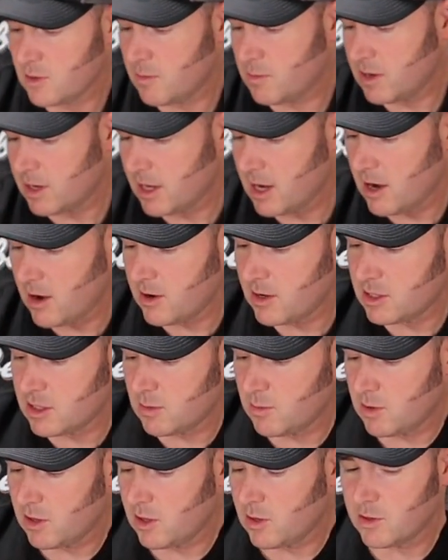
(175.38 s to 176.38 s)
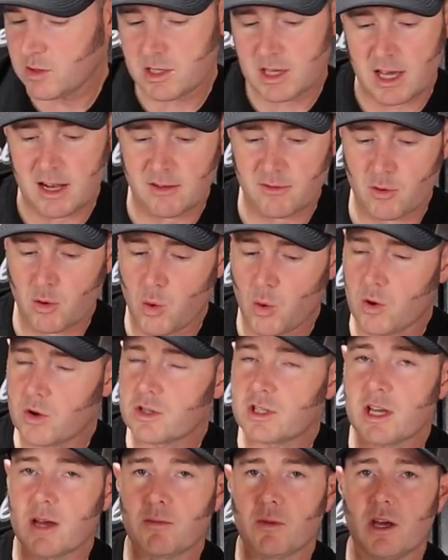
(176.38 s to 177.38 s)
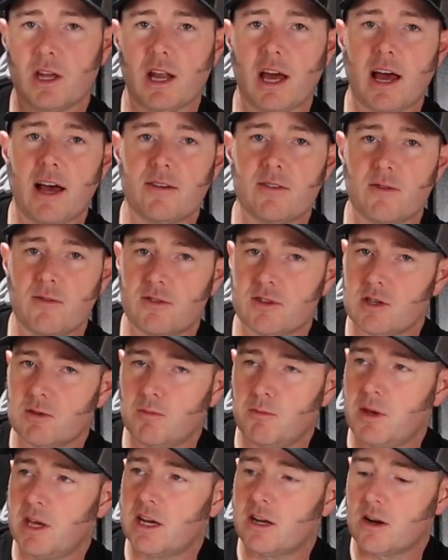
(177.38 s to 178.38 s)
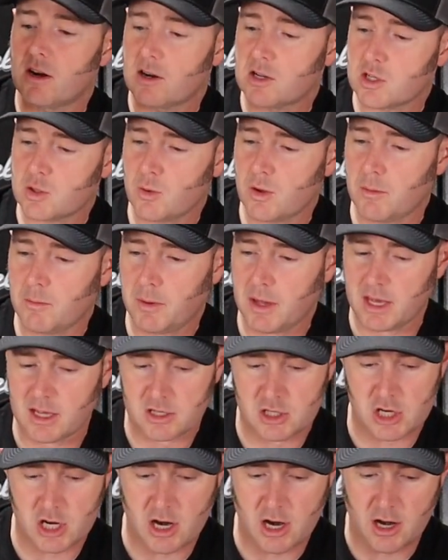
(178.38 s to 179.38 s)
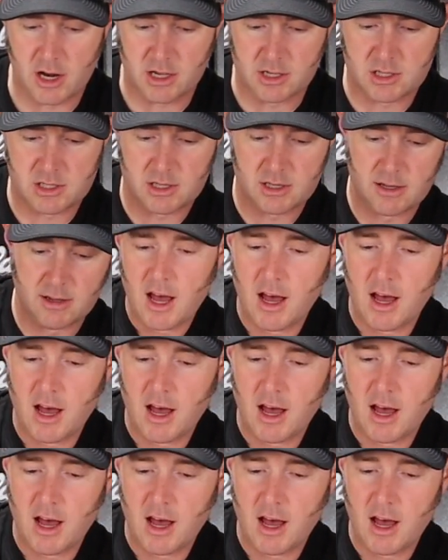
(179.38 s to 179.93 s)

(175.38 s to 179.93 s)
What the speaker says: I'm gonna carry some of those, and of course I'm gonna have some B&R Sweet Pink Cherries.